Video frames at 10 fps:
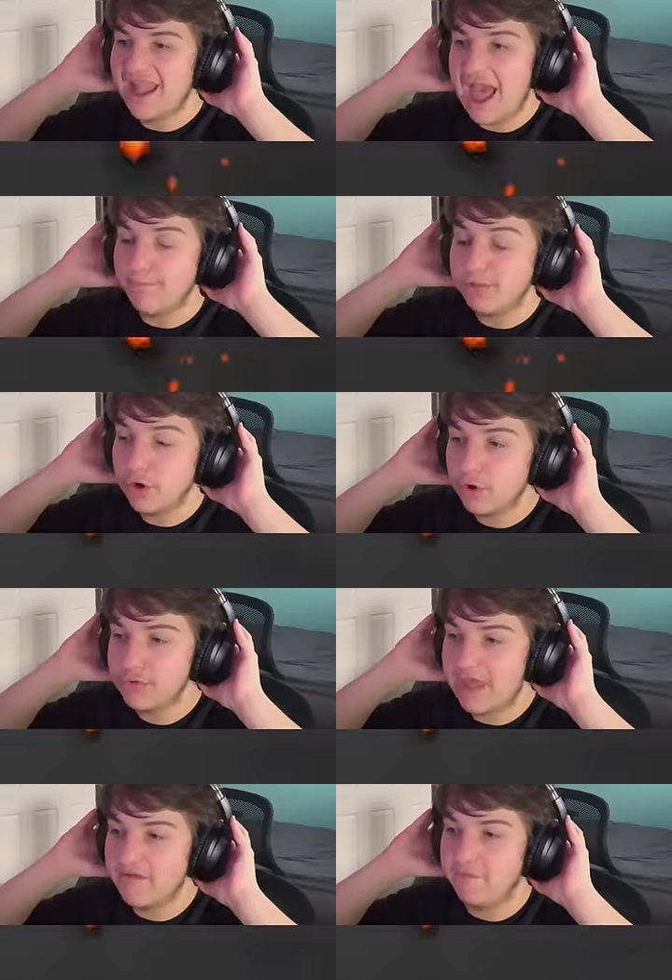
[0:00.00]
app
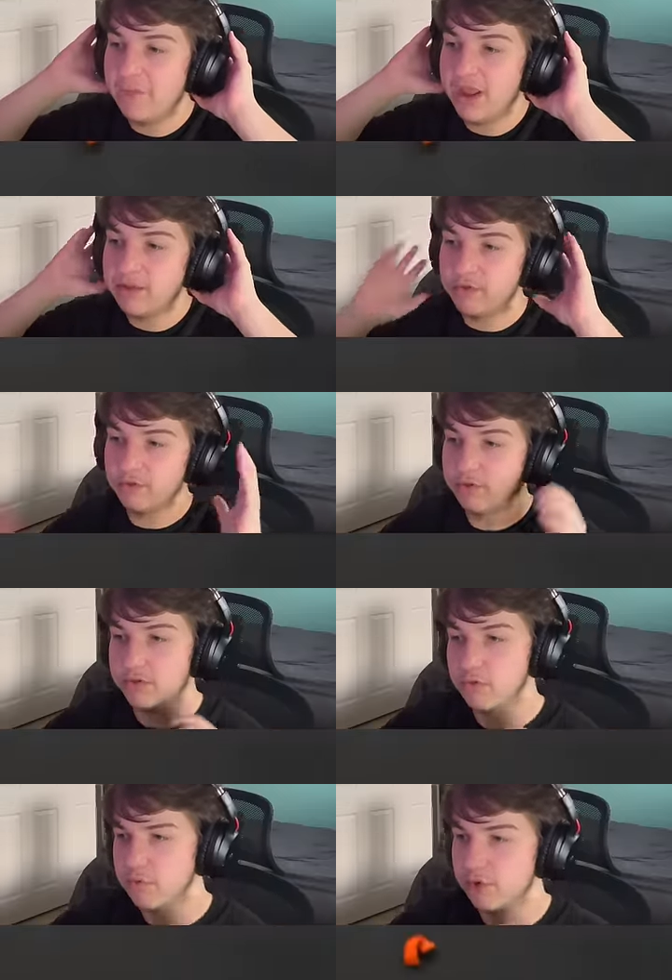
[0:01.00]
logos out of pencils.
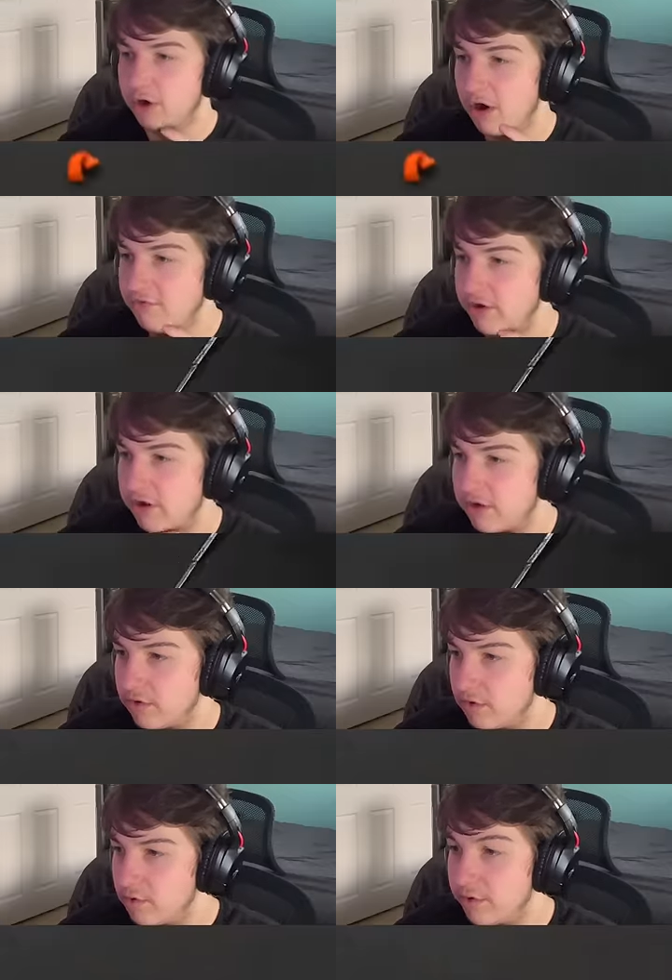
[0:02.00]
Ooh, they're carving it.
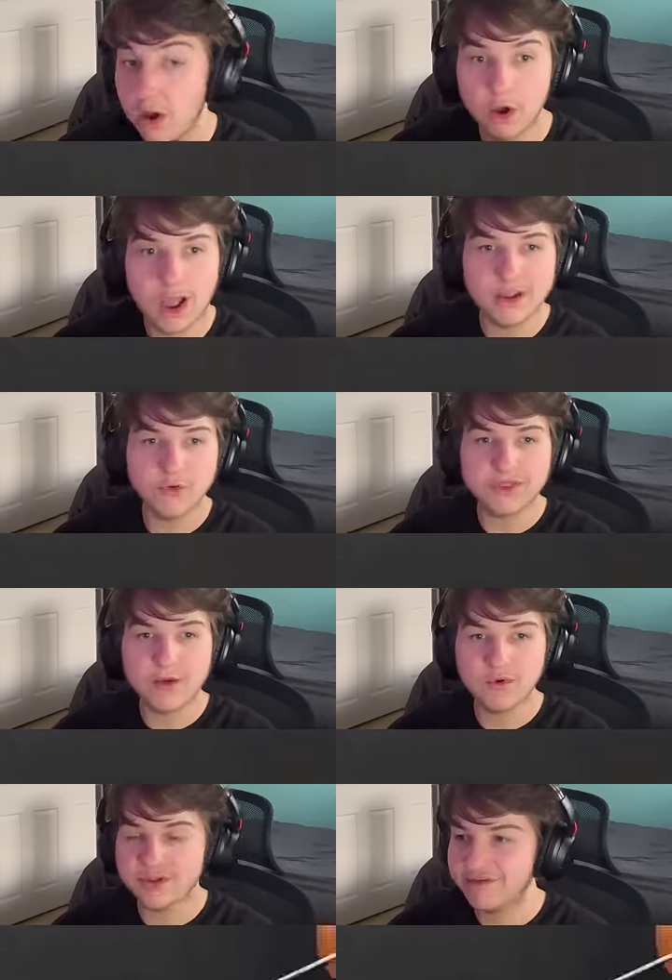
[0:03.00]
Ooh, oh, I know what that
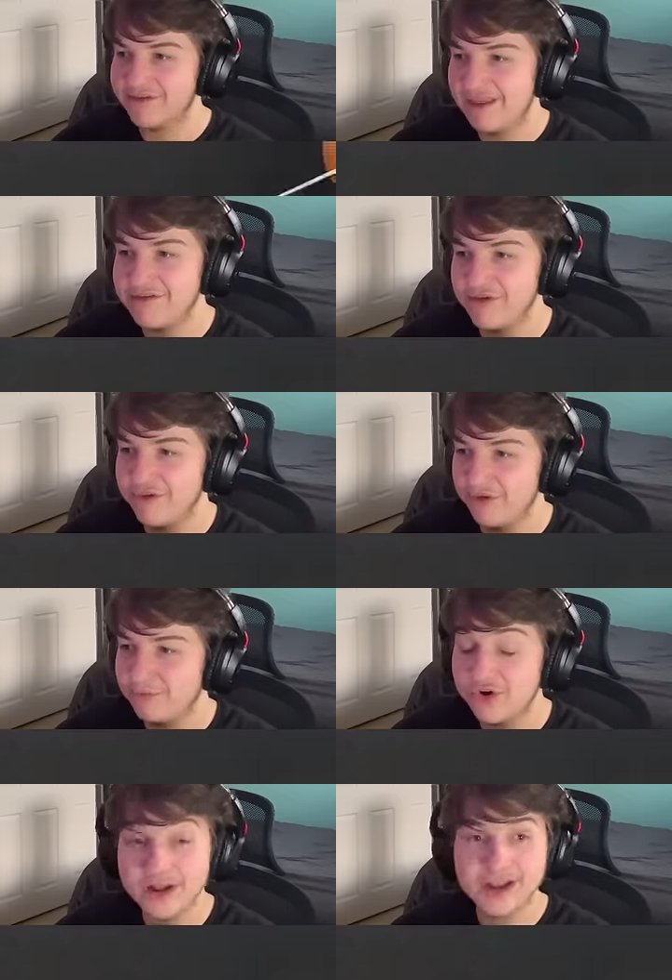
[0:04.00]
one is. That's YouTube.
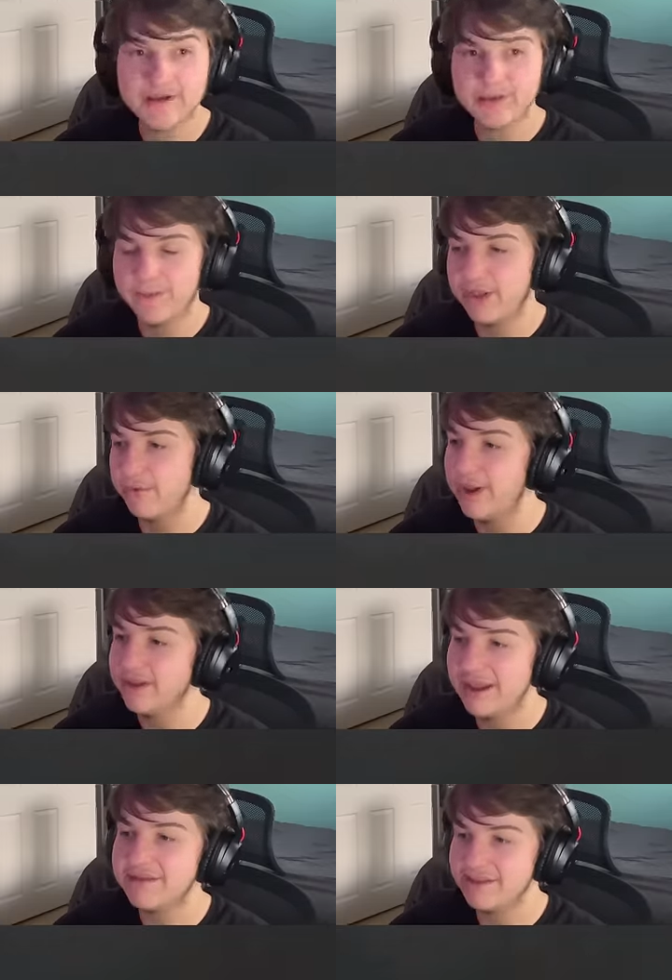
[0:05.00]
Try to guess them, by the way.
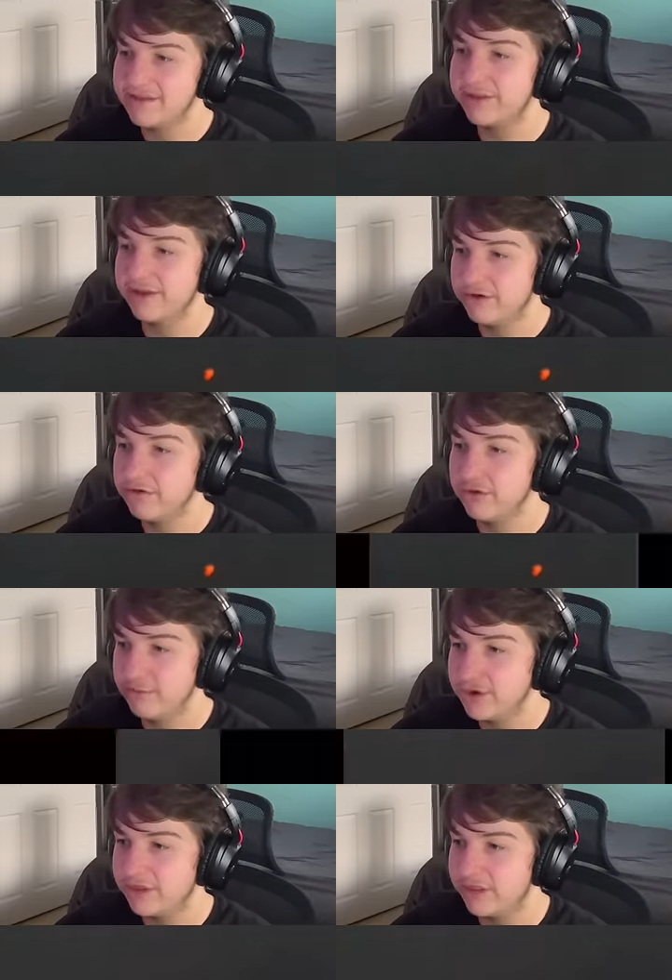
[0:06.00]
That's easily YouTube.
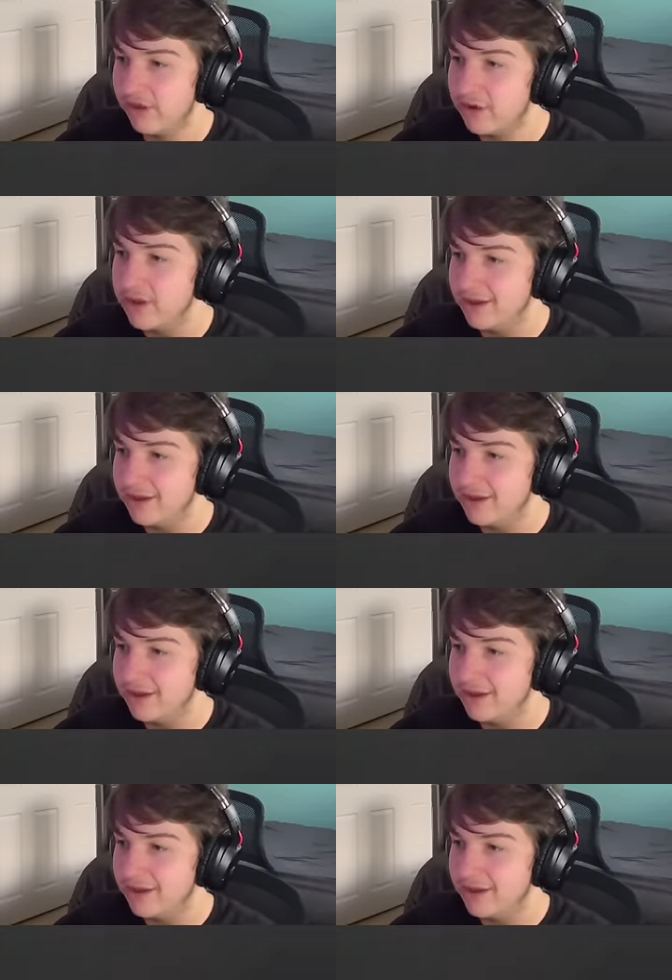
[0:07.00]
You can tell.